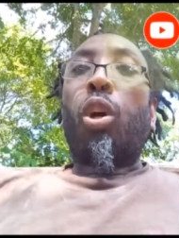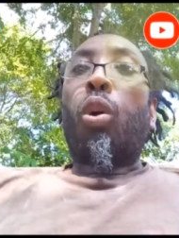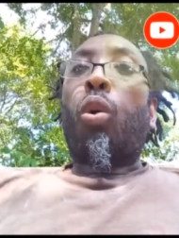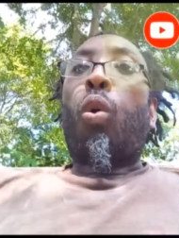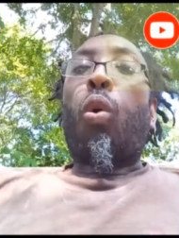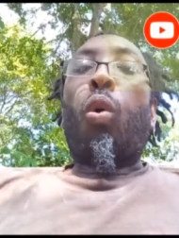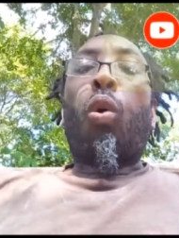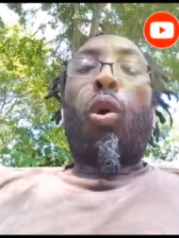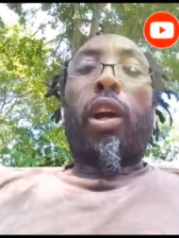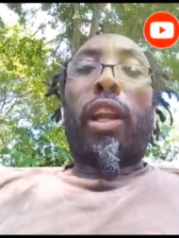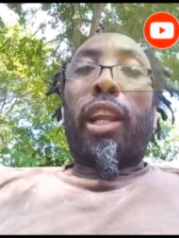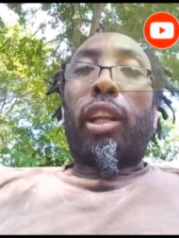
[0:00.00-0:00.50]

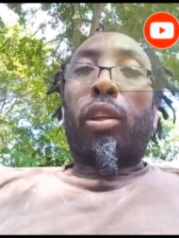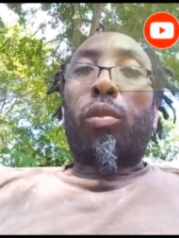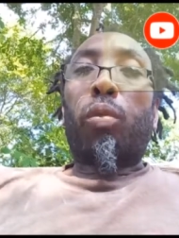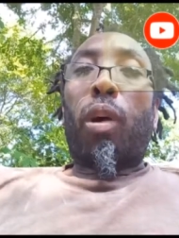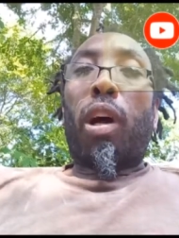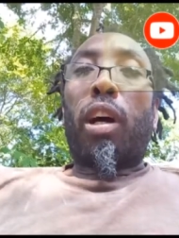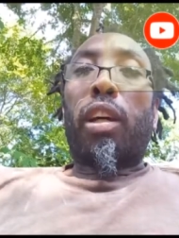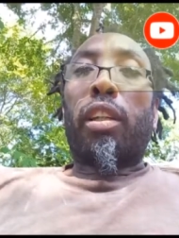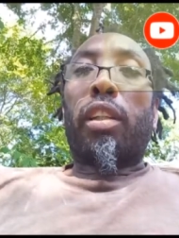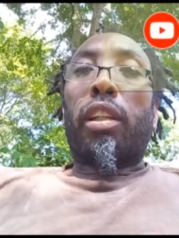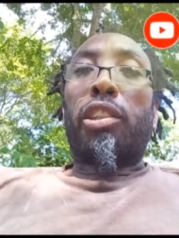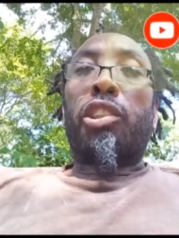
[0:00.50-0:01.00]
coconut
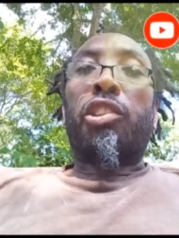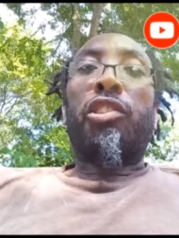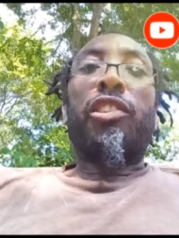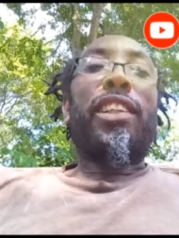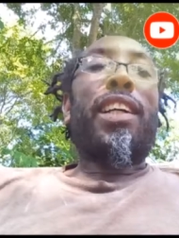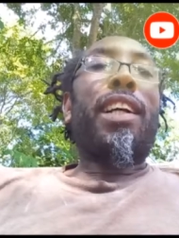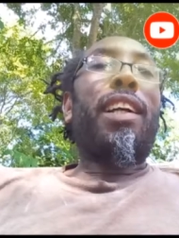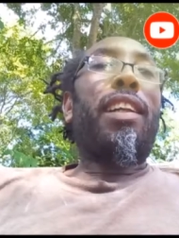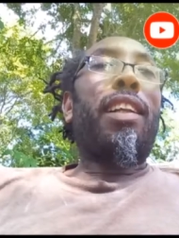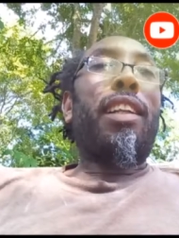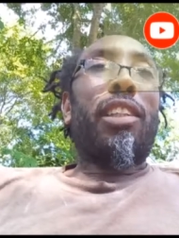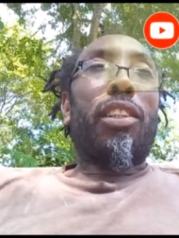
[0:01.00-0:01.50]
water
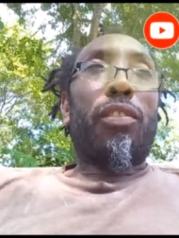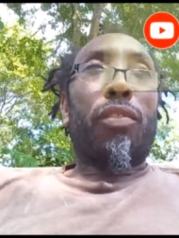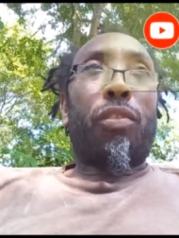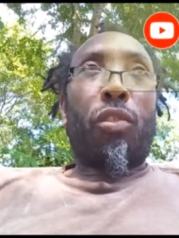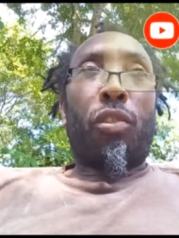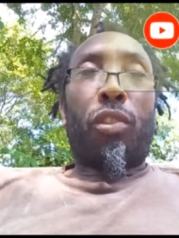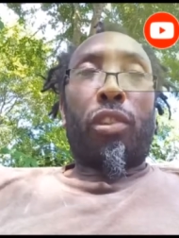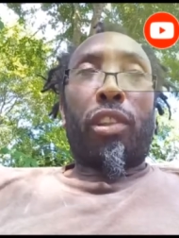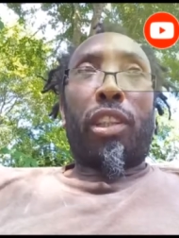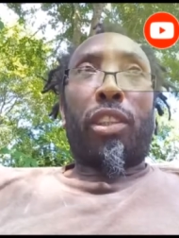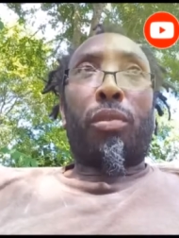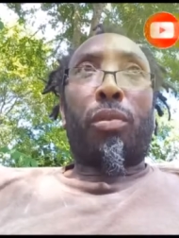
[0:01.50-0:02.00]
drink a lot of
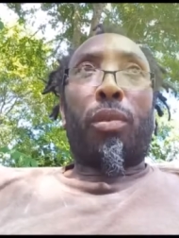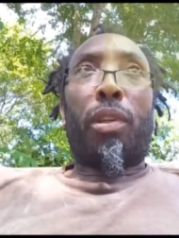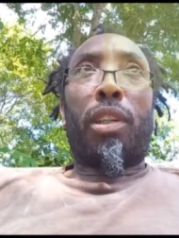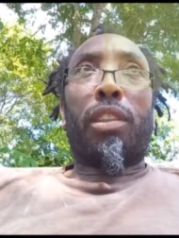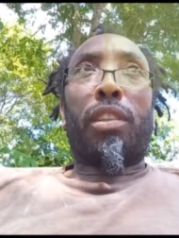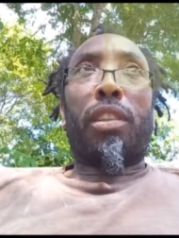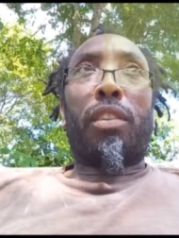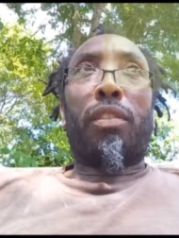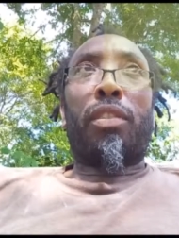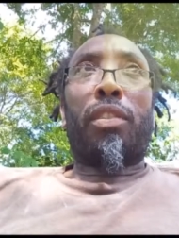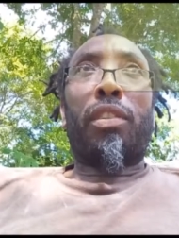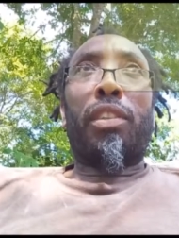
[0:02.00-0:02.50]
coconut
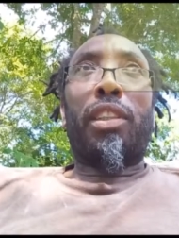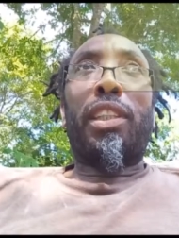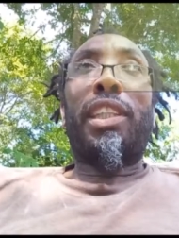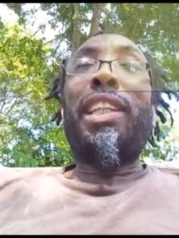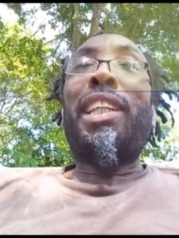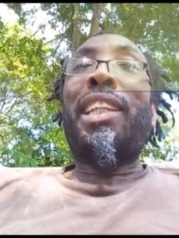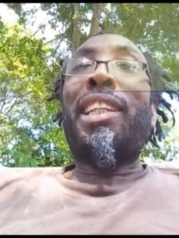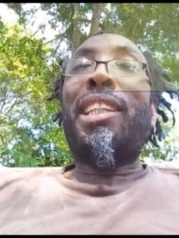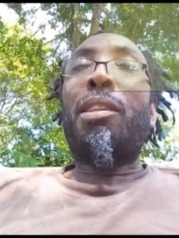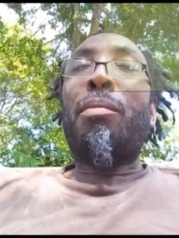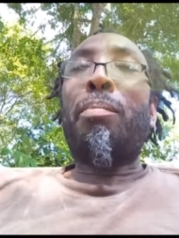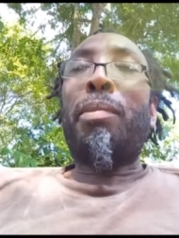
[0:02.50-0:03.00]
water
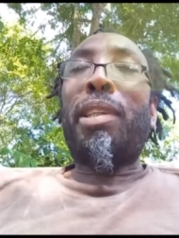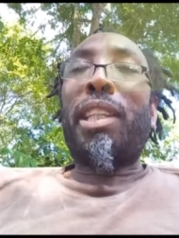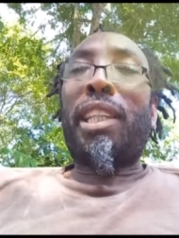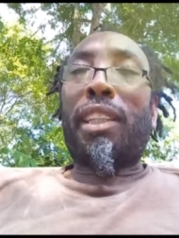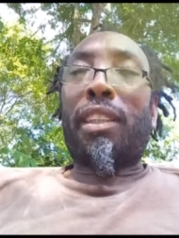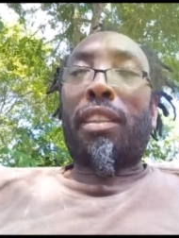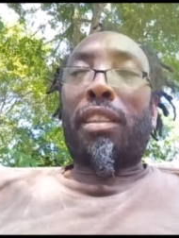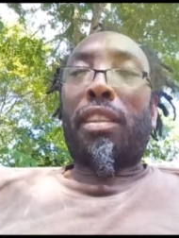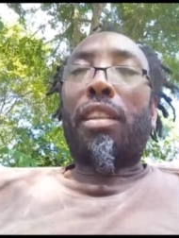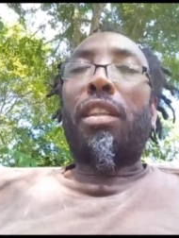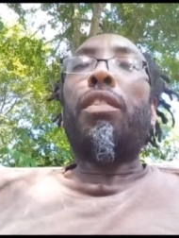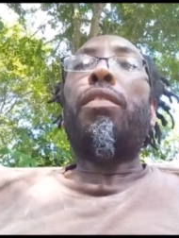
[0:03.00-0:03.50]
eat the
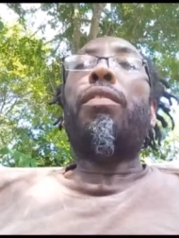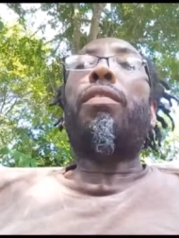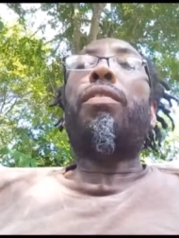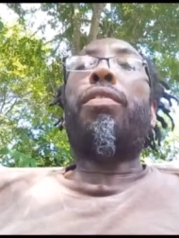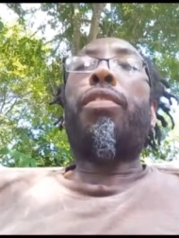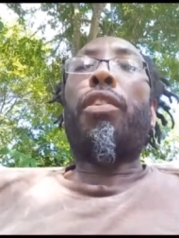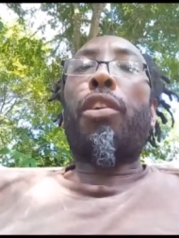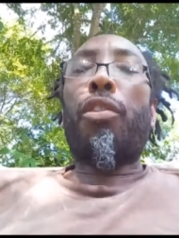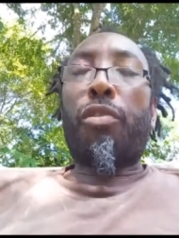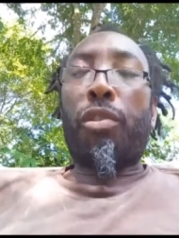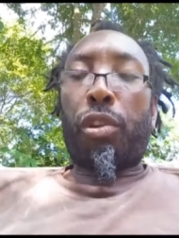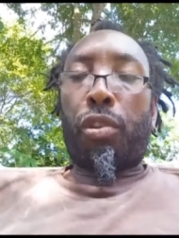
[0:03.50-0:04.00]
meat
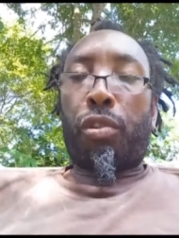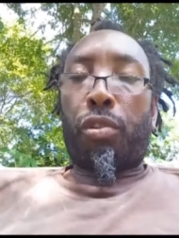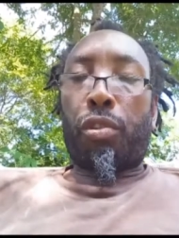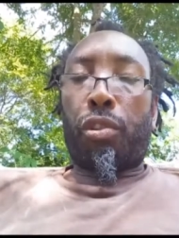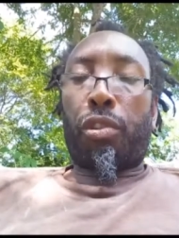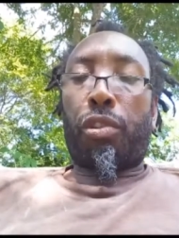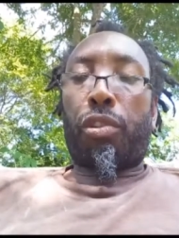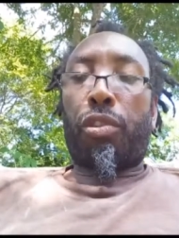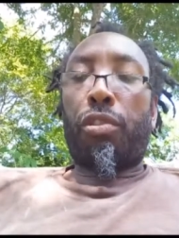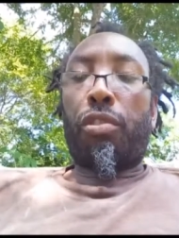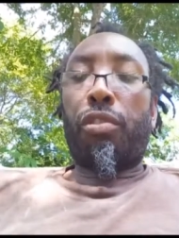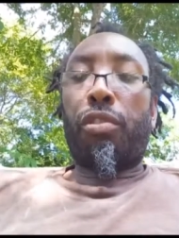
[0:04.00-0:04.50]
very
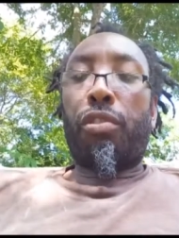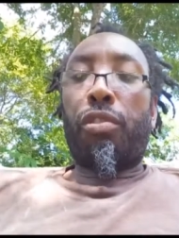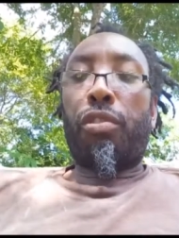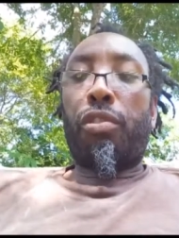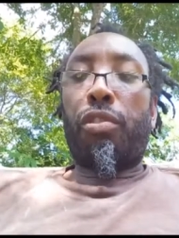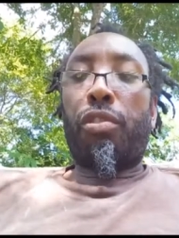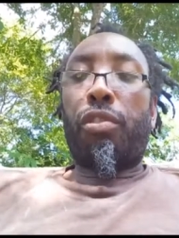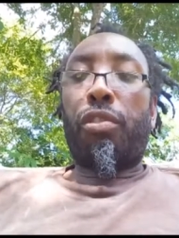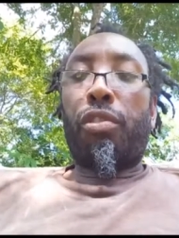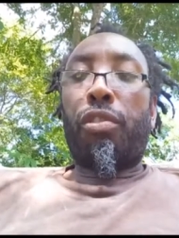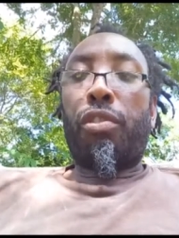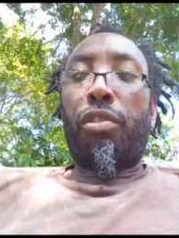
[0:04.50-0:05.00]
good
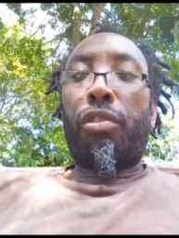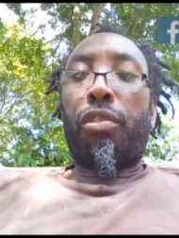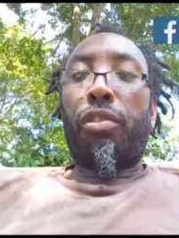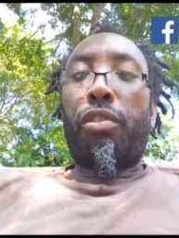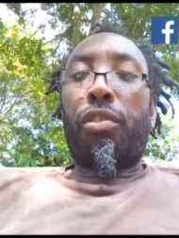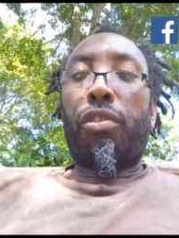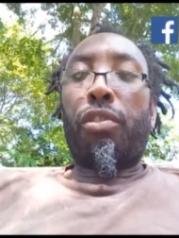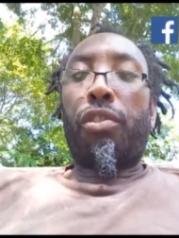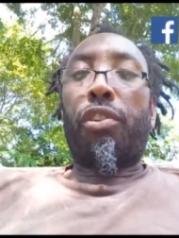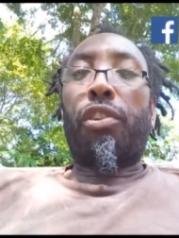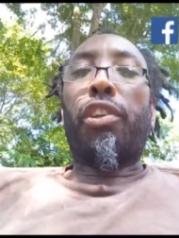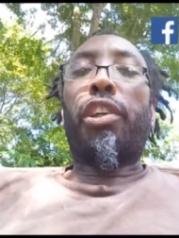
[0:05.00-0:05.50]

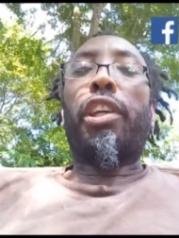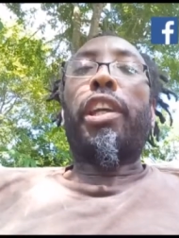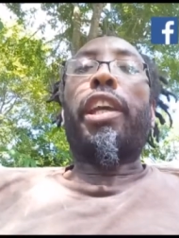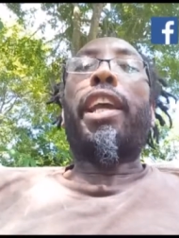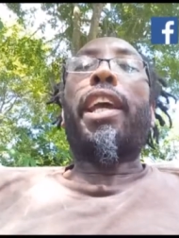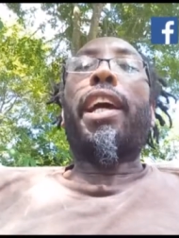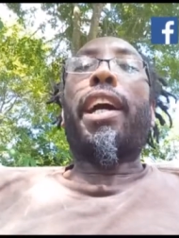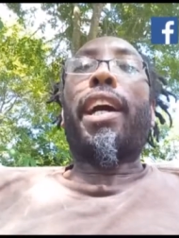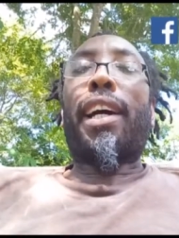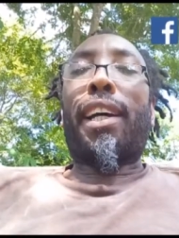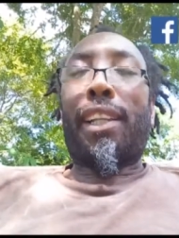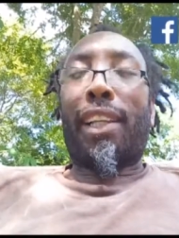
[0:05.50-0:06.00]

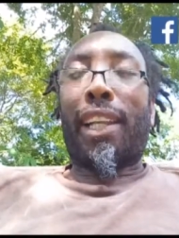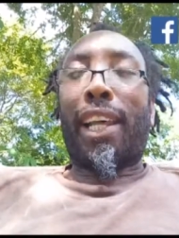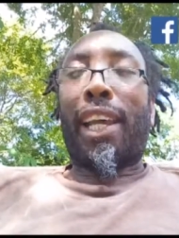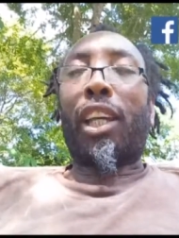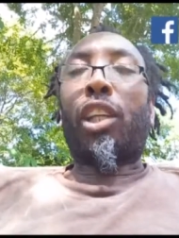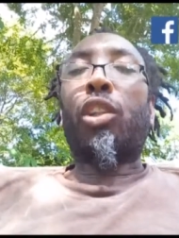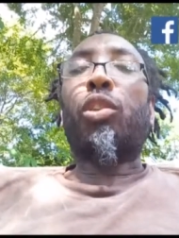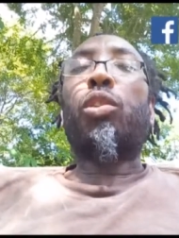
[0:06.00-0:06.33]
yeah like